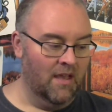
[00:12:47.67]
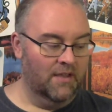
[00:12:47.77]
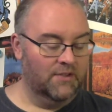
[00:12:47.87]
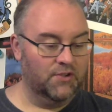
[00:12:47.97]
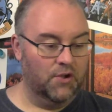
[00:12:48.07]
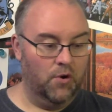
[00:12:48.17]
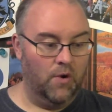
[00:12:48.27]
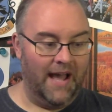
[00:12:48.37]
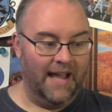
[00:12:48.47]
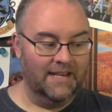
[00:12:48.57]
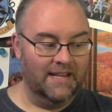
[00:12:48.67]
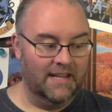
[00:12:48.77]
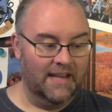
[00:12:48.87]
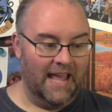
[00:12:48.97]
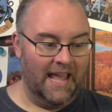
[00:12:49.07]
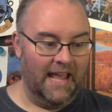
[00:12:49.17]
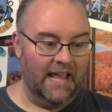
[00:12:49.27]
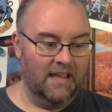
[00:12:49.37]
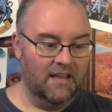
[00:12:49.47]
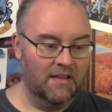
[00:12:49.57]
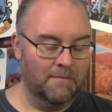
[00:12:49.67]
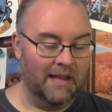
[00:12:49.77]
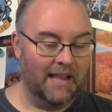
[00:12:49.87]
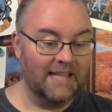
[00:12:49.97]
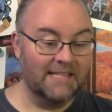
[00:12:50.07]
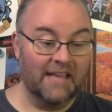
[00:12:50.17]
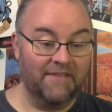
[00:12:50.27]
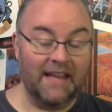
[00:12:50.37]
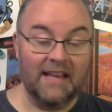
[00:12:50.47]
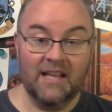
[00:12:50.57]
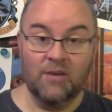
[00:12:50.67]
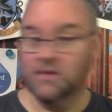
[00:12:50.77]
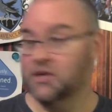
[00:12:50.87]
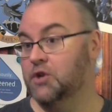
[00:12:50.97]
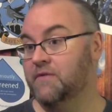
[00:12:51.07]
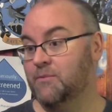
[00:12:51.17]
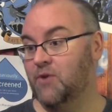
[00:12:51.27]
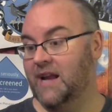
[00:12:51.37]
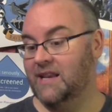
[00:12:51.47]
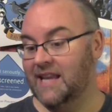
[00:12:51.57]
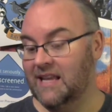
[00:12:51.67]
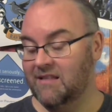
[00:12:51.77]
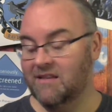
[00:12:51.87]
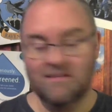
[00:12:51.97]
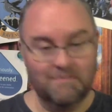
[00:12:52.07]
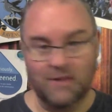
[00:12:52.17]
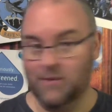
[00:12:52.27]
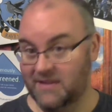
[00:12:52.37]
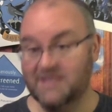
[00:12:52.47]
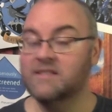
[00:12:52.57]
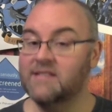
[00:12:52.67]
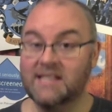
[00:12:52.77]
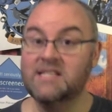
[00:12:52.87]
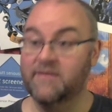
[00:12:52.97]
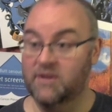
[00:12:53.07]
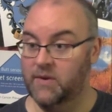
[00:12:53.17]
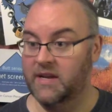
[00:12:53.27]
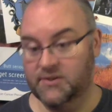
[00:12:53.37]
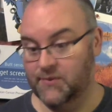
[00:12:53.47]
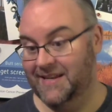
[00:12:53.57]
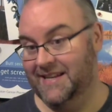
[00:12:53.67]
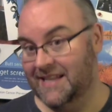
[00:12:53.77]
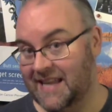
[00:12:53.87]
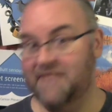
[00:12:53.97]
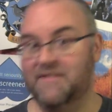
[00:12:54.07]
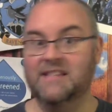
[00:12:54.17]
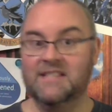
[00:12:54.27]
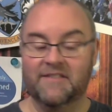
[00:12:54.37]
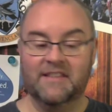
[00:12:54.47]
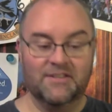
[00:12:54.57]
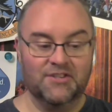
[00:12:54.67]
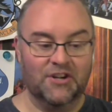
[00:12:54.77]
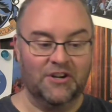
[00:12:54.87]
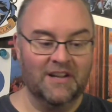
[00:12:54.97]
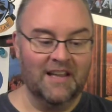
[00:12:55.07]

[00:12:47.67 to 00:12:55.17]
So I did my last day of eating was on November 18th. By the way, this is Thanksgiving week, so I didn't get to have Thanksgiving this year.